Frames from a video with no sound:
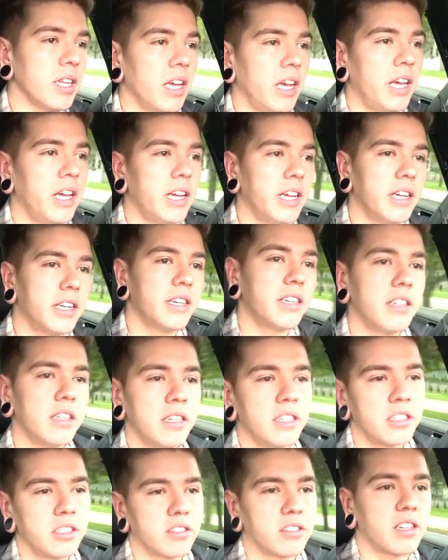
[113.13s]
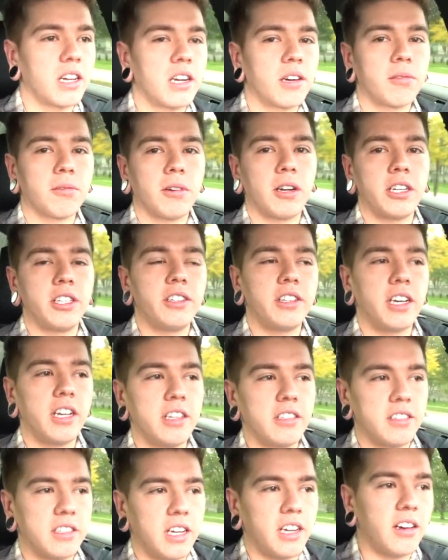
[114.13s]
and just kind of run you
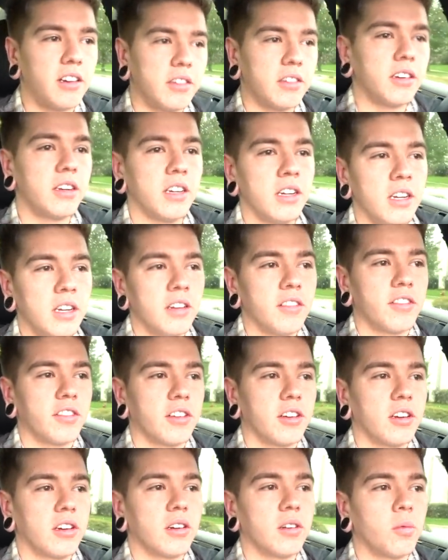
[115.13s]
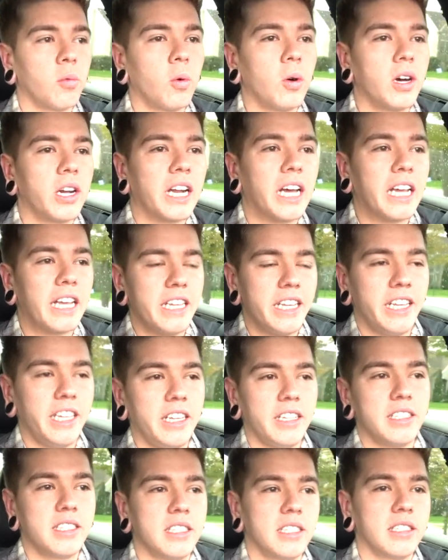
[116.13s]
guys down for what I
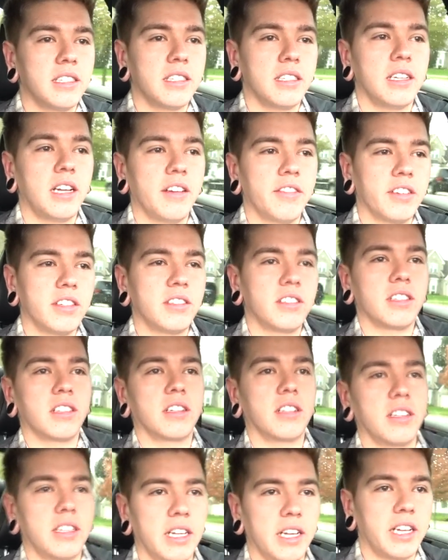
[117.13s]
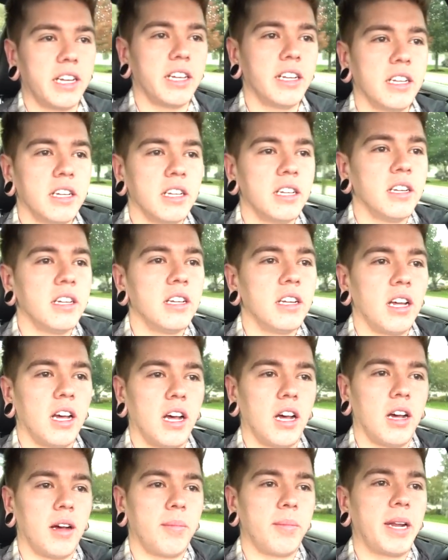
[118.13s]
eat every single day. Um,
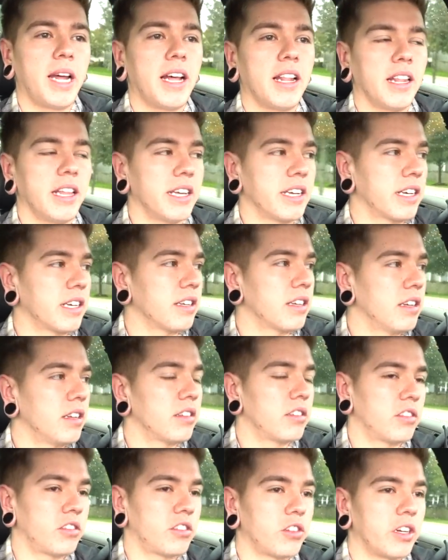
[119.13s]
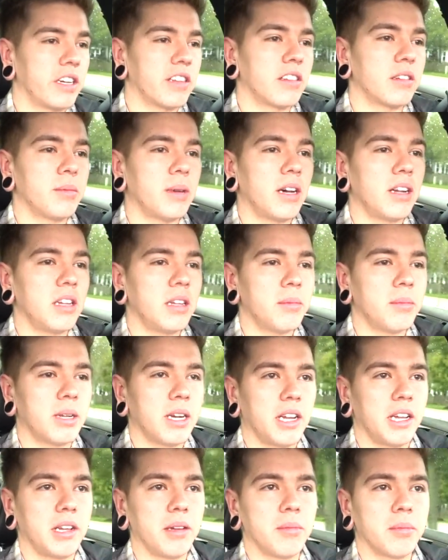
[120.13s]
I'm um, not like strict about it, but
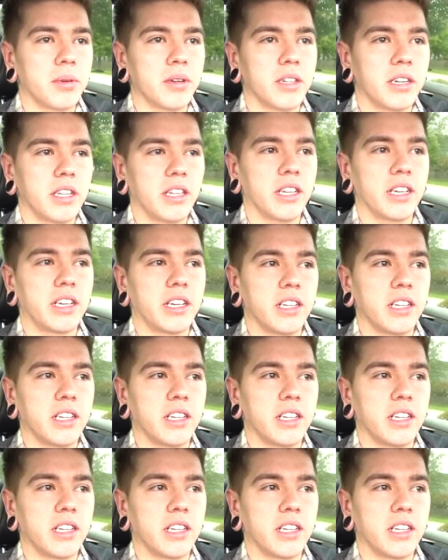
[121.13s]
I am pretty like